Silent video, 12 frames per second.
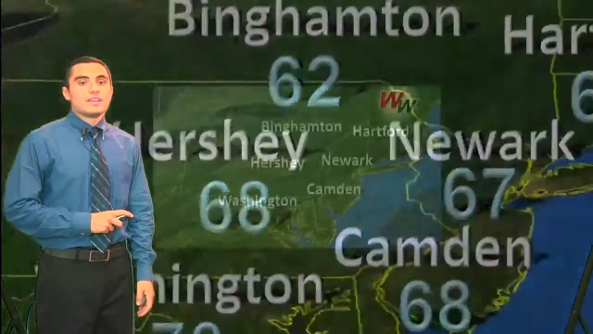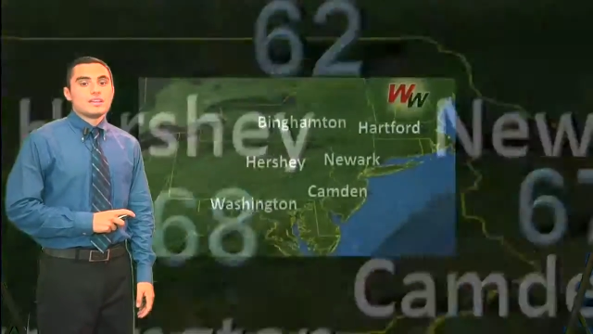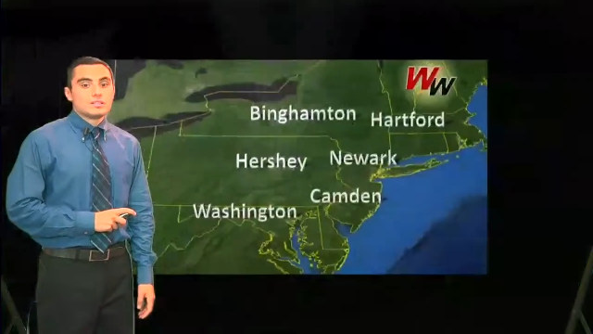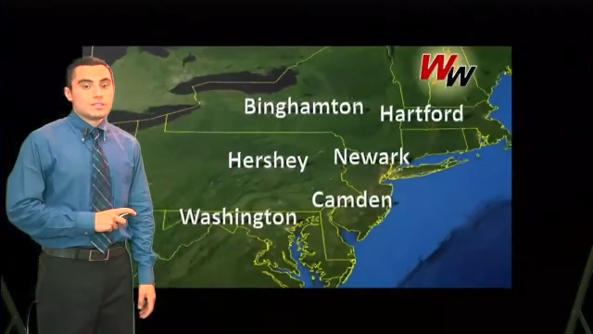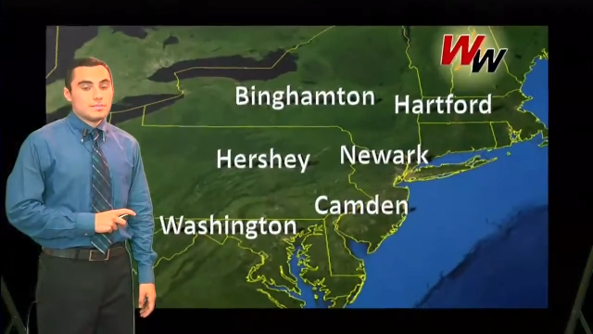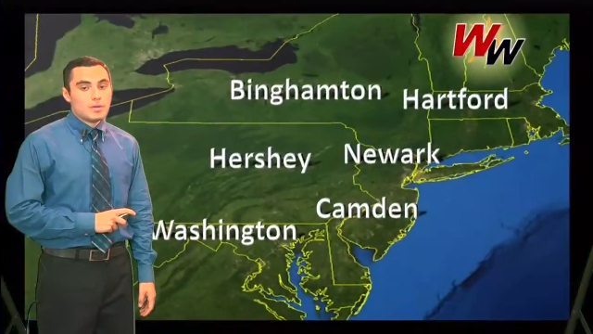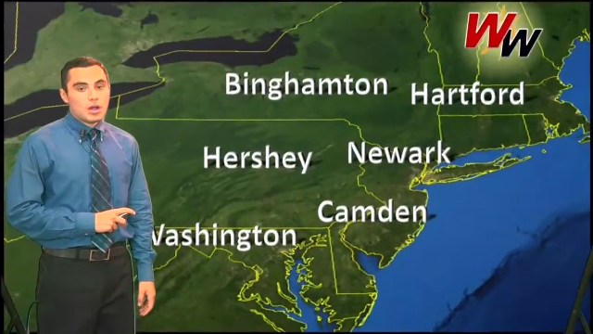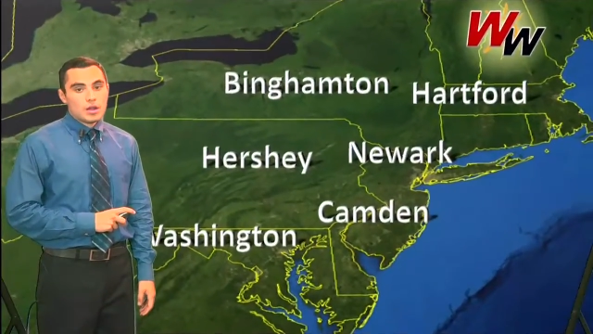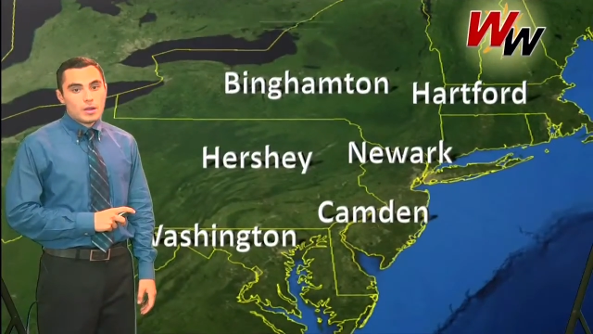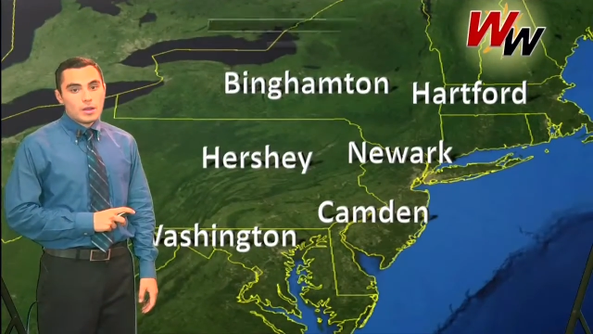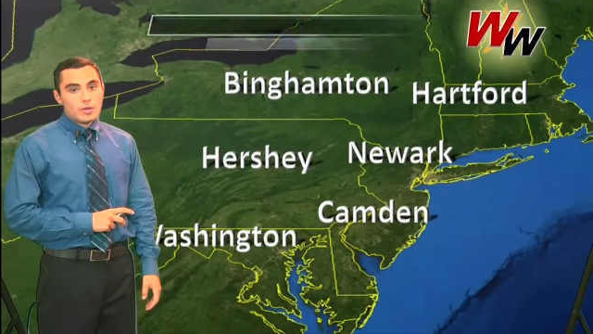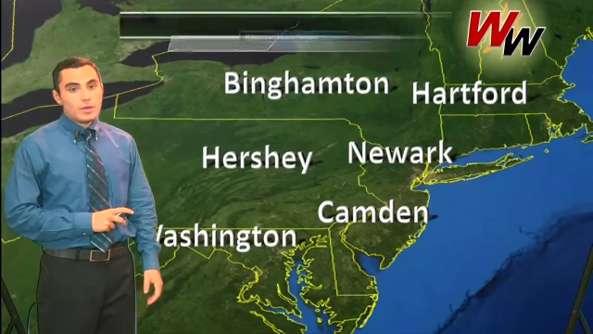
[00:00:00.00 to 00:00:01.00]

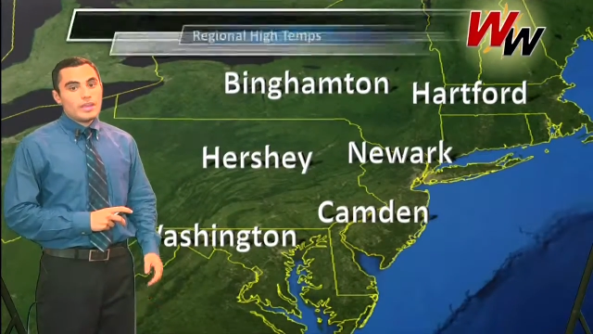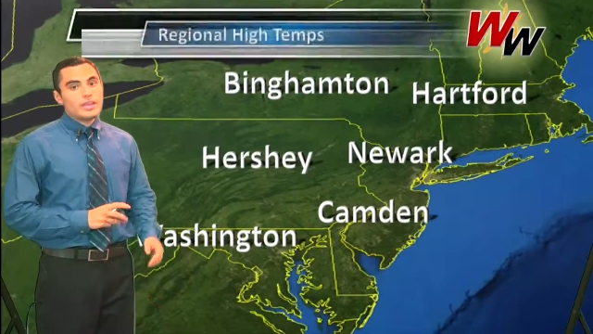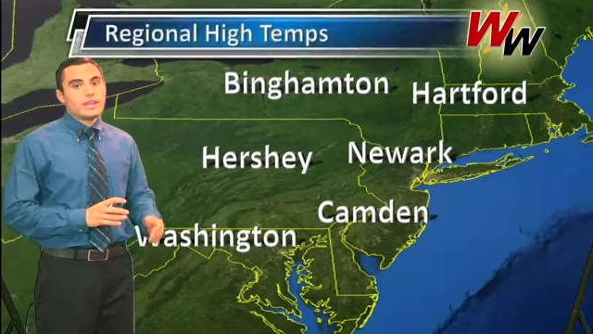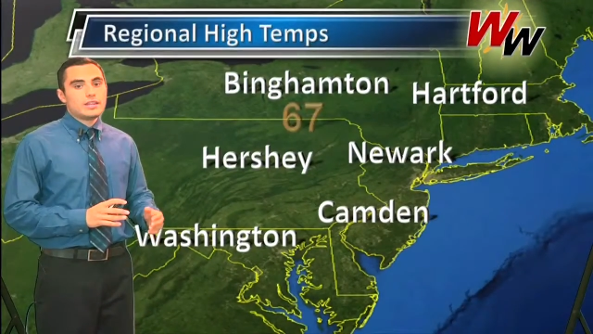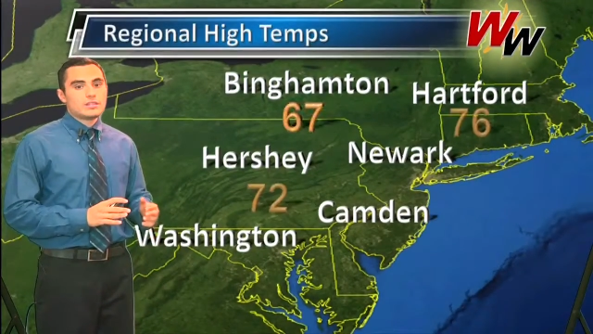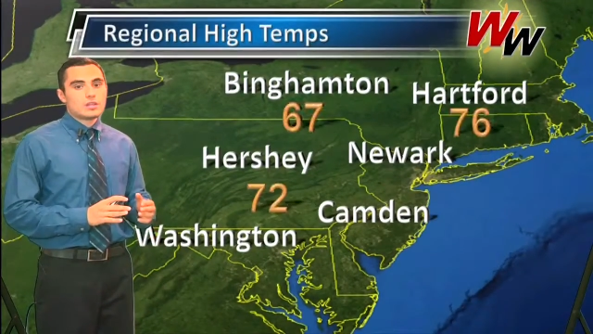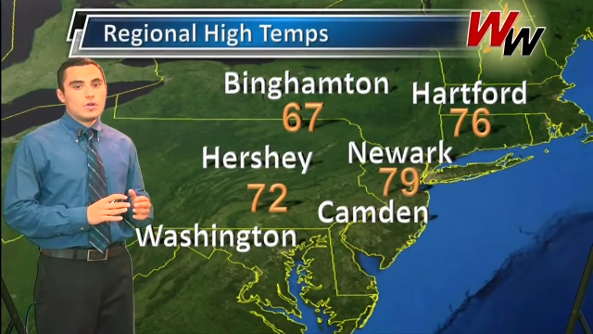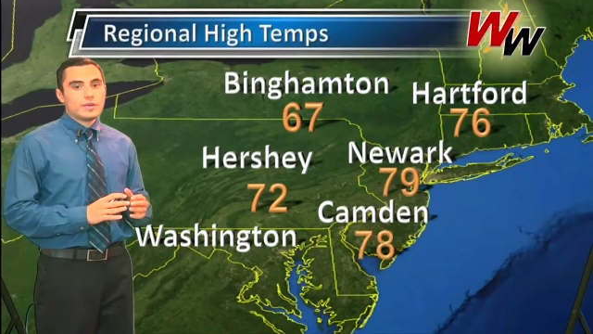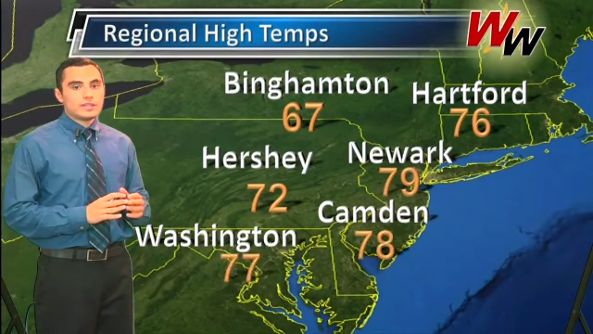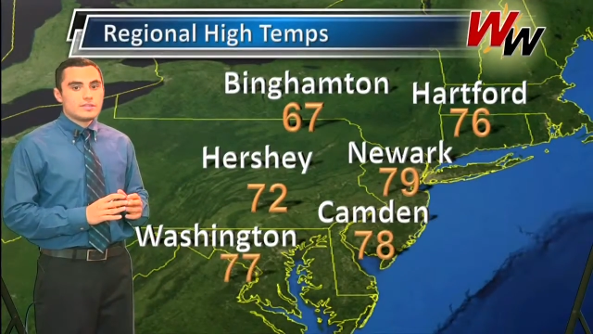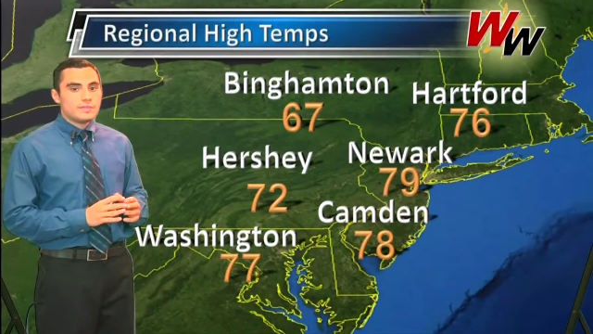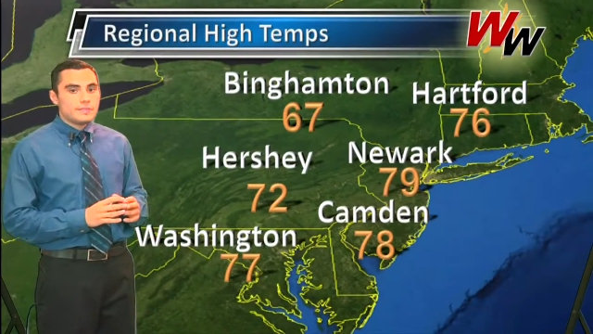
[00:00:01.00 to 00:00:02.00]
Tomorrow, it is
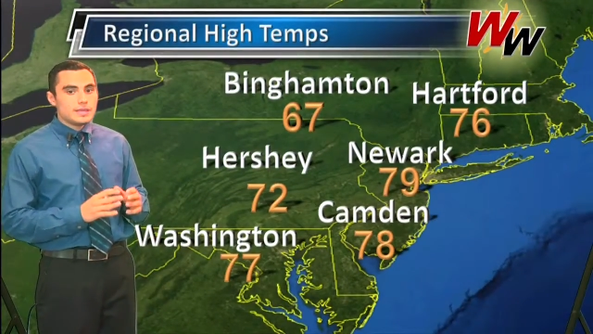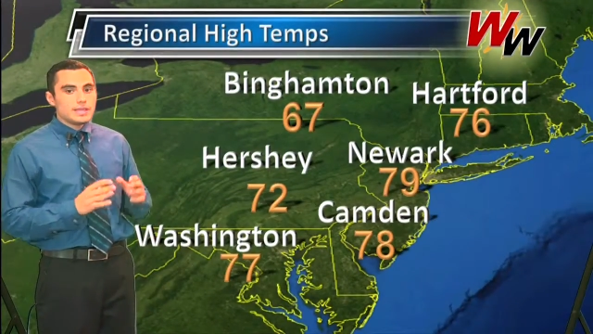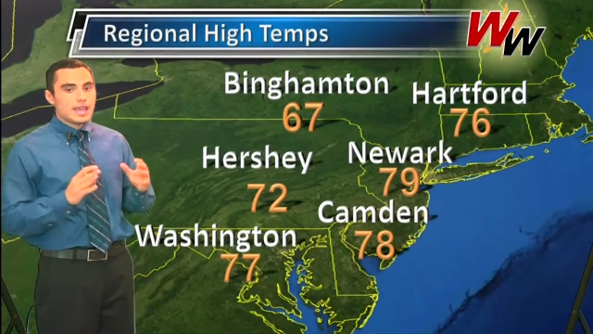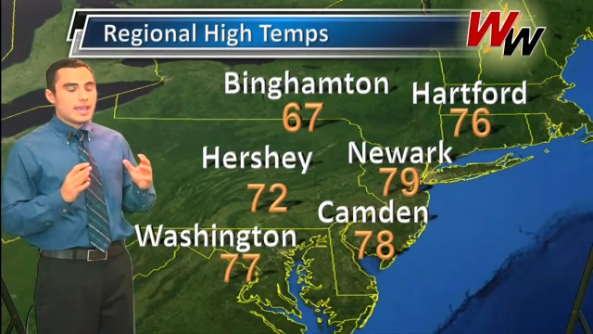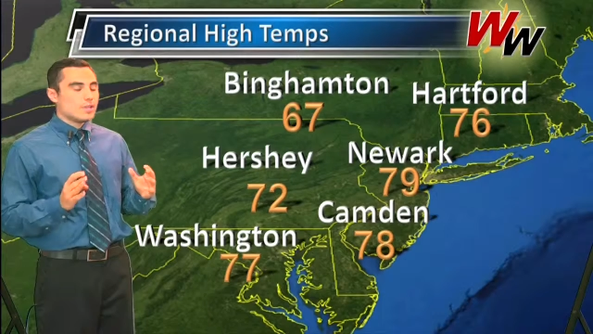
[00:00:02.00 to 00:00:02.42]
going to be